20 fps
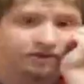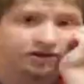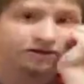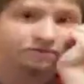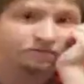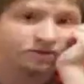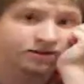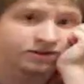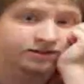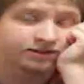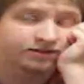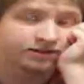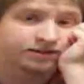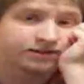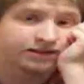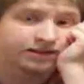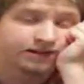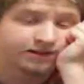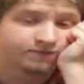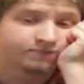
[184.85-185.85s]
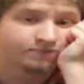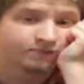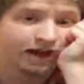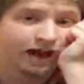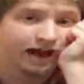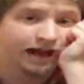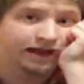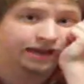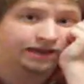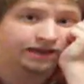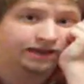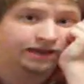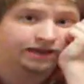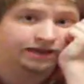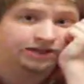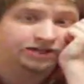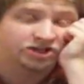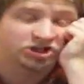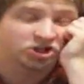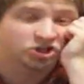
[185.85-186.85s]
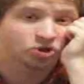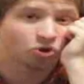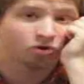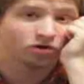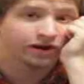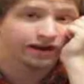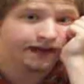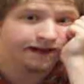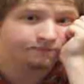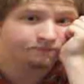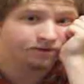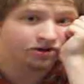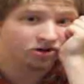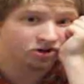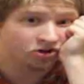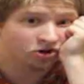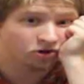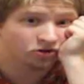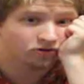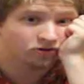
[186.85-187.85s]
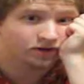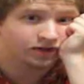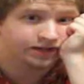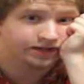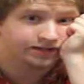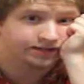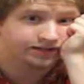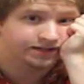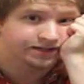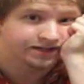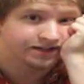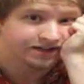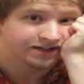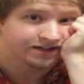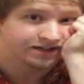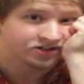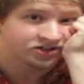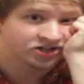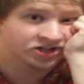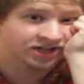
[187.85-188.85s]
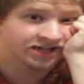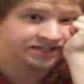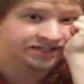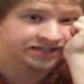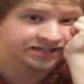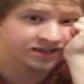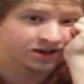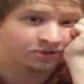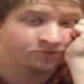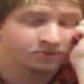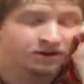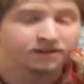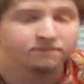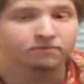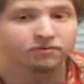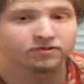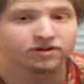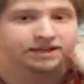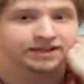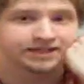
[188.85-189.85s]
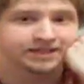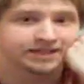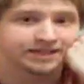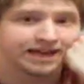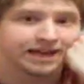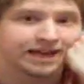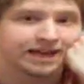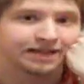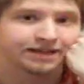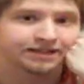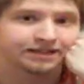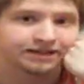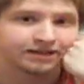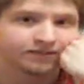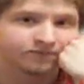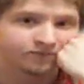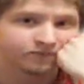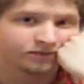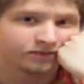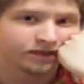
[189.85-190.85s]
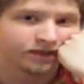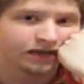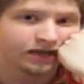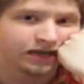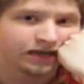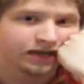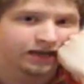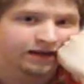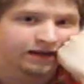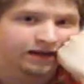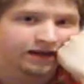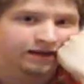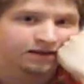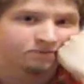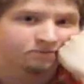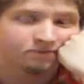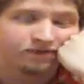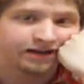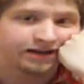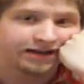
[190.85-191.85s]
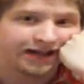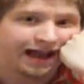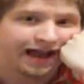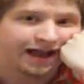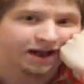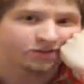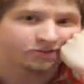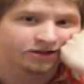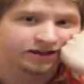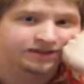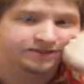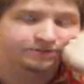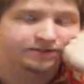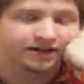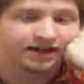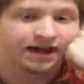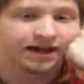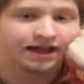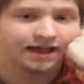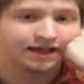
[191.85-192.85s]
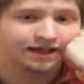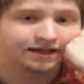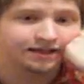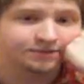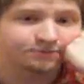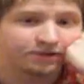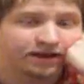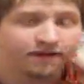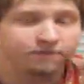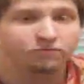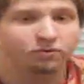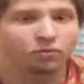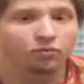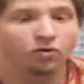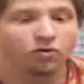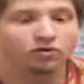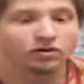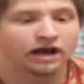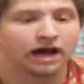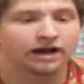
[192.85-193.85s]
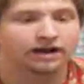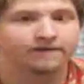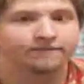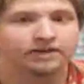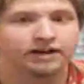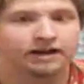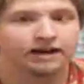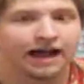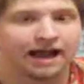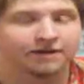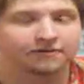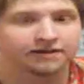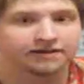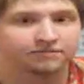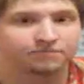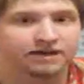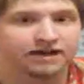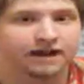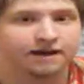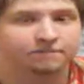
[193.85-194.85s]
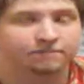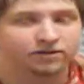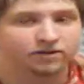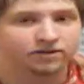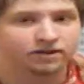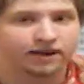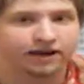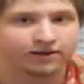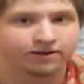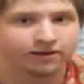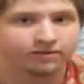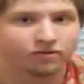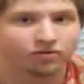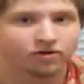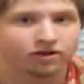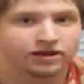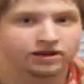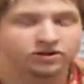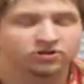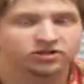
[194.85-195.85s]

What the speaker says: put my story up on Current just so people can see it. But now it's because people will not even allow it to be up on there anymore.